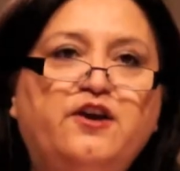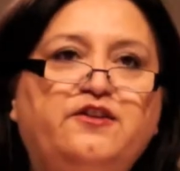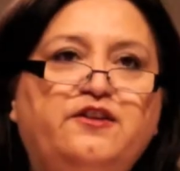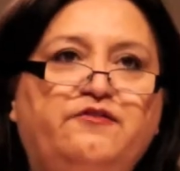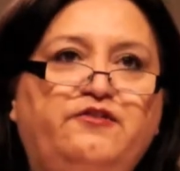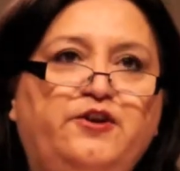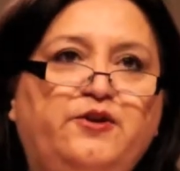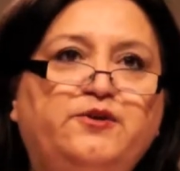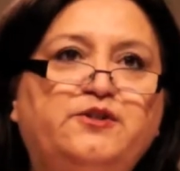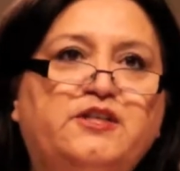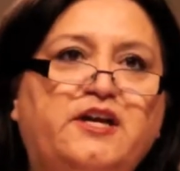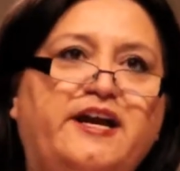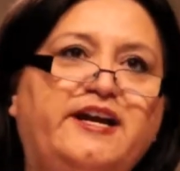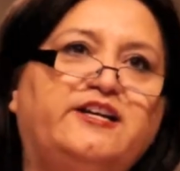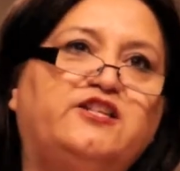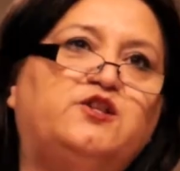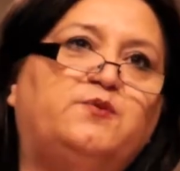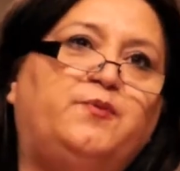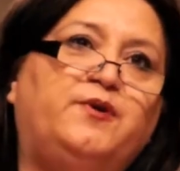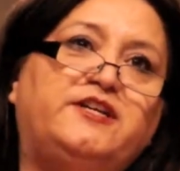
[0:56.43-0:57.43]
the views I
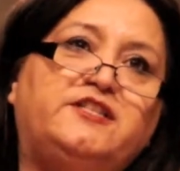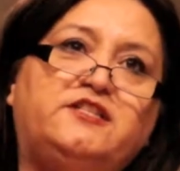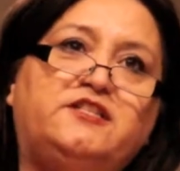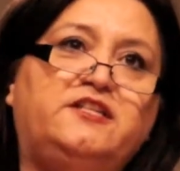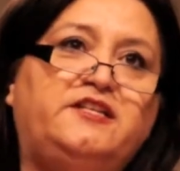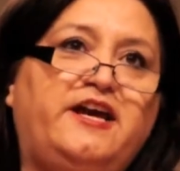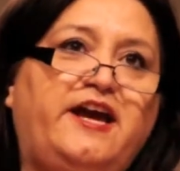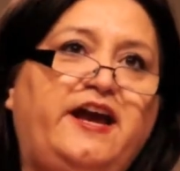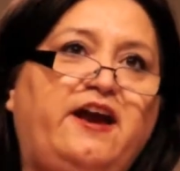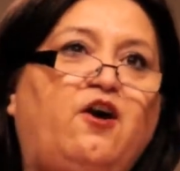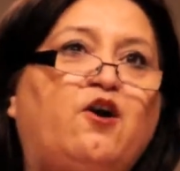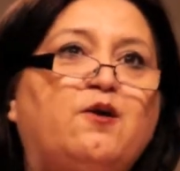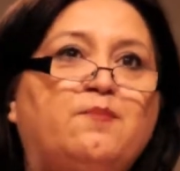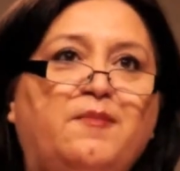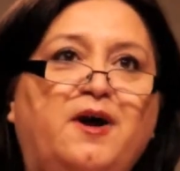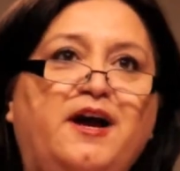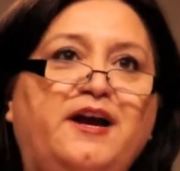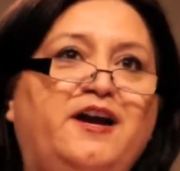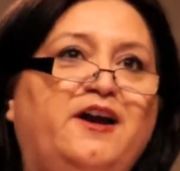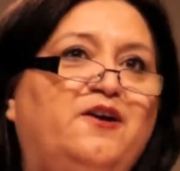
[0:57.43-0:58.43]
express today are
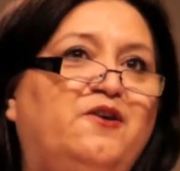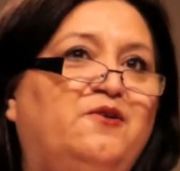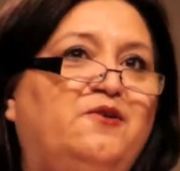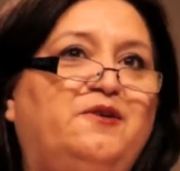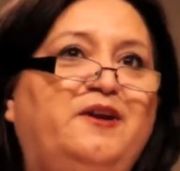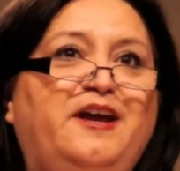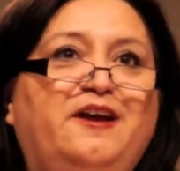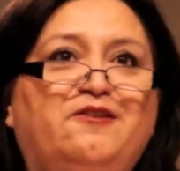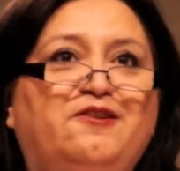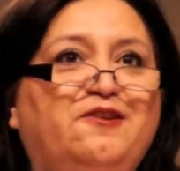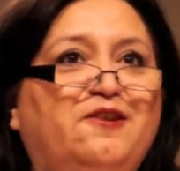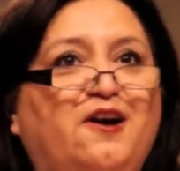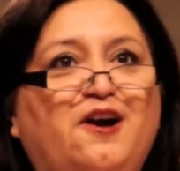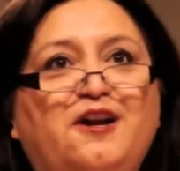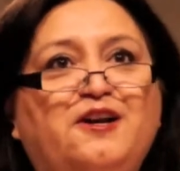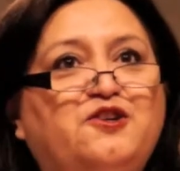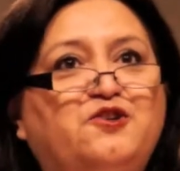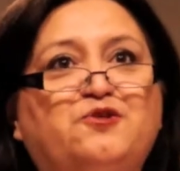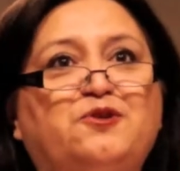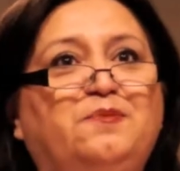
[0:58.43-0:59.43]
my own and are
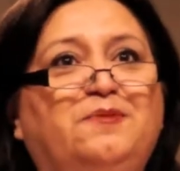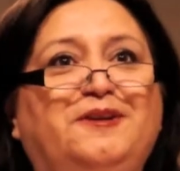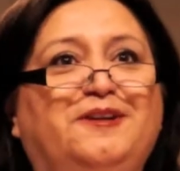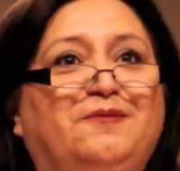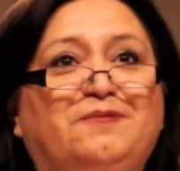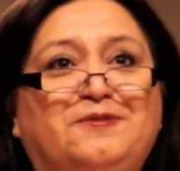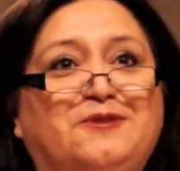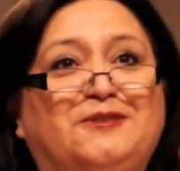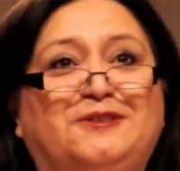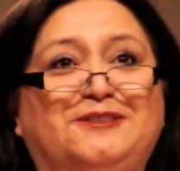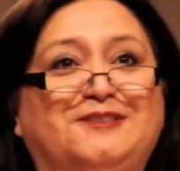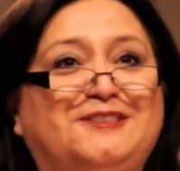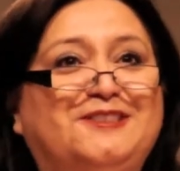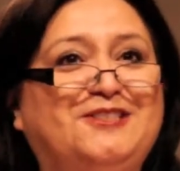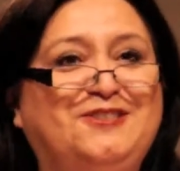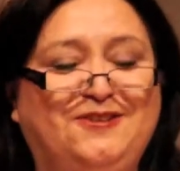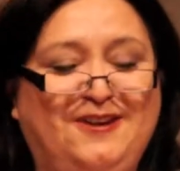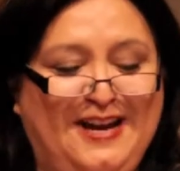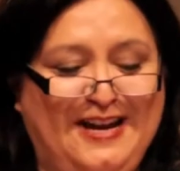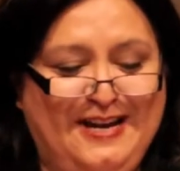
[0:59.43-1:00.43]
not attributable
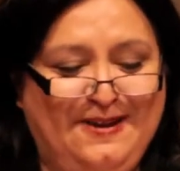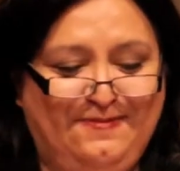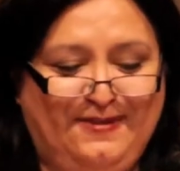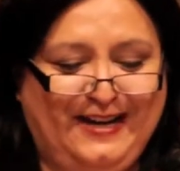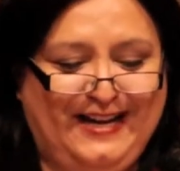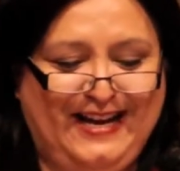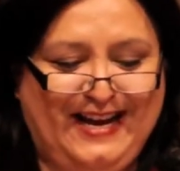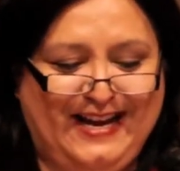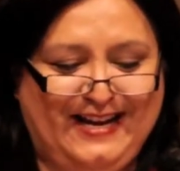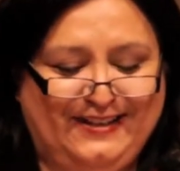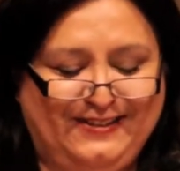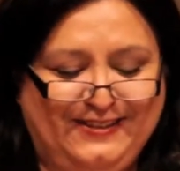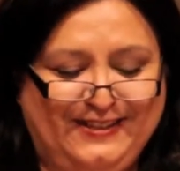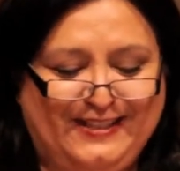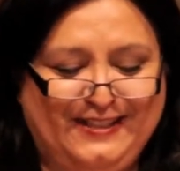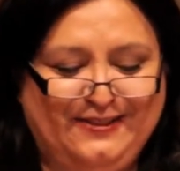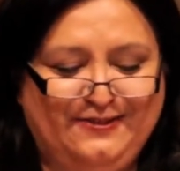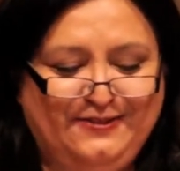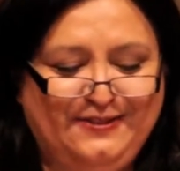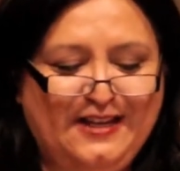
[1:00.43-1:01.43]
to anybody
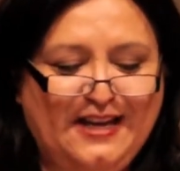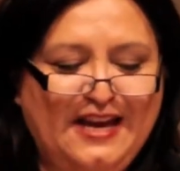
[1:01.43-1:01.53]
else.